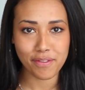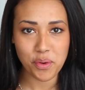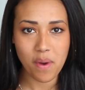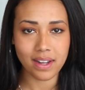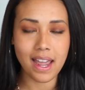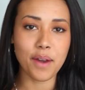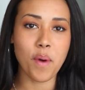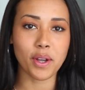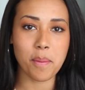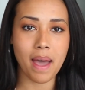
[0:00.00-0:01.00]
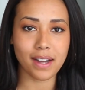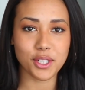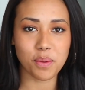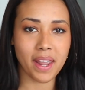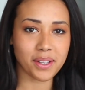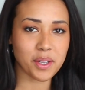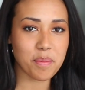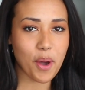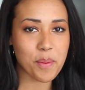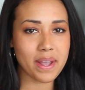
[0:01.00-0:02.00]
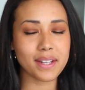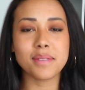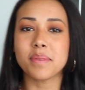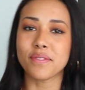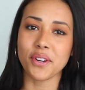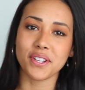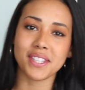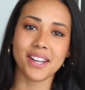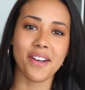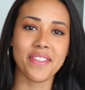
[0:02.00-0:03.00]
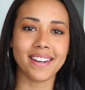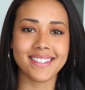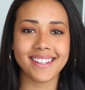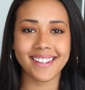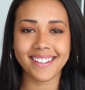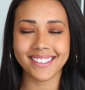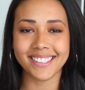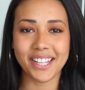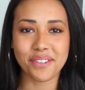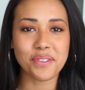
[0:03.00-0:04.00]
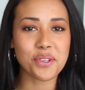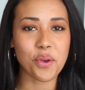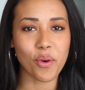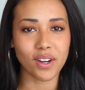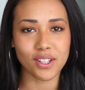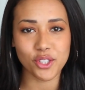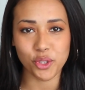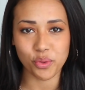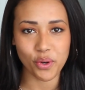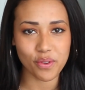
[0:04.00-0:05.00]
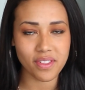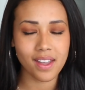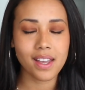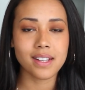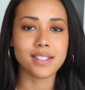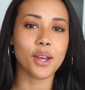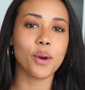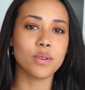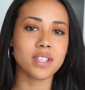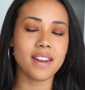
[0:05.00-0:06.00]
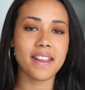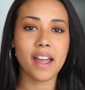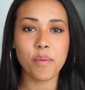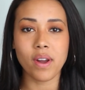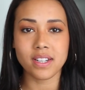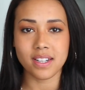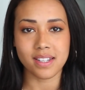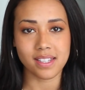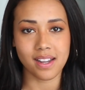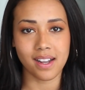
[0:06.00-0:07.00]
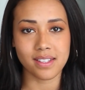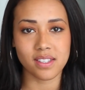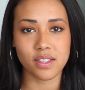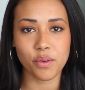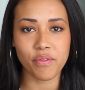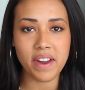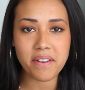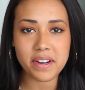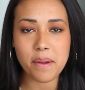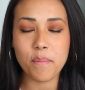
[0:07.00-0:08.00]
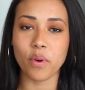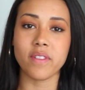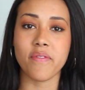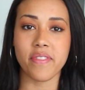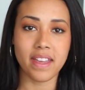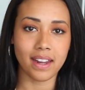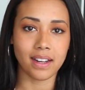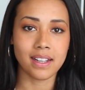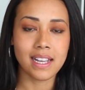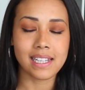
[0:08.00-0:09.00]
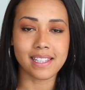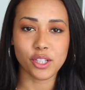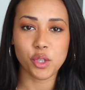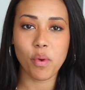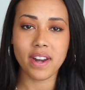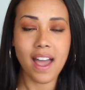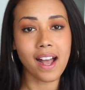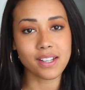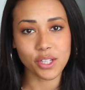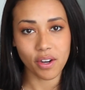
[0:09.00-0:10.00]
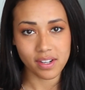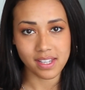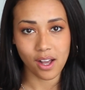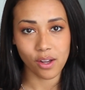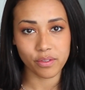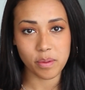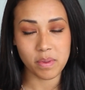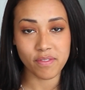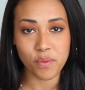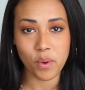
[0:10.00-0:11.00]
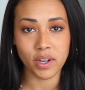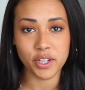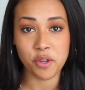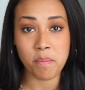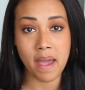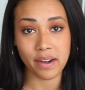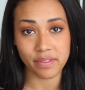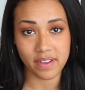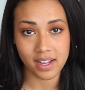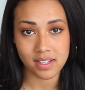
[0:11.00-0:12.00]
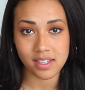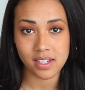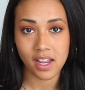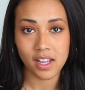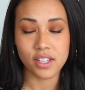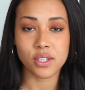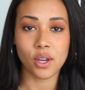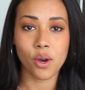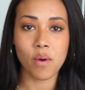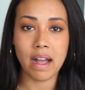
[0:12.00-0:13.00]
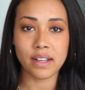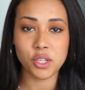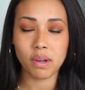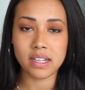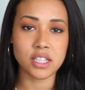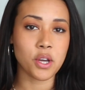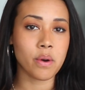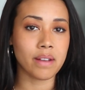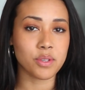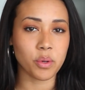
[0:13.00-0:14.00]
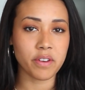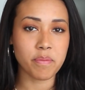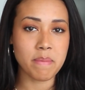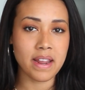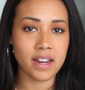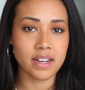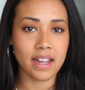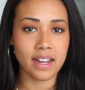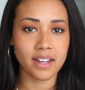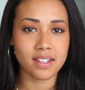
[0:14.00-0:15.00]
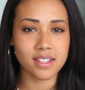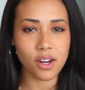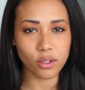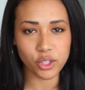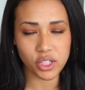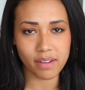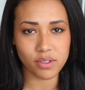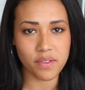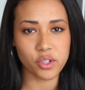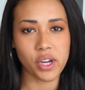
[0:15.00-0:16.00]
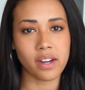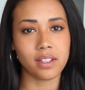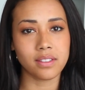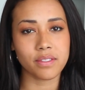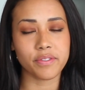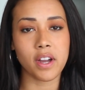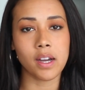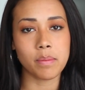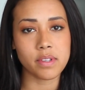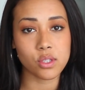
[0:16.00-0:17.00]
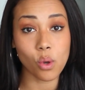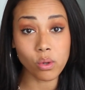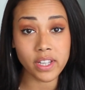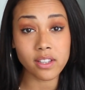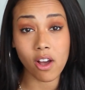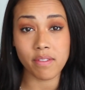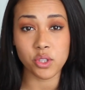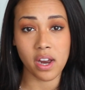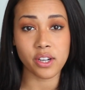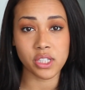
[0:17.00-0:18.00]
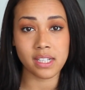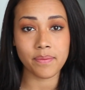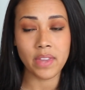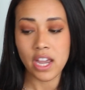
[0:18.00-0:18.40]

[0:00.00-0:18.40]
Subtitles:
everyone, and welcome back to Kaylin Bowman. Be fiercely authentic, live your truth. So today I wanted to discuss the very important thing that you want to ask yourself before you manifest. So as you guys know, I've sort of made a subtle shift on the channel from solely law of attraction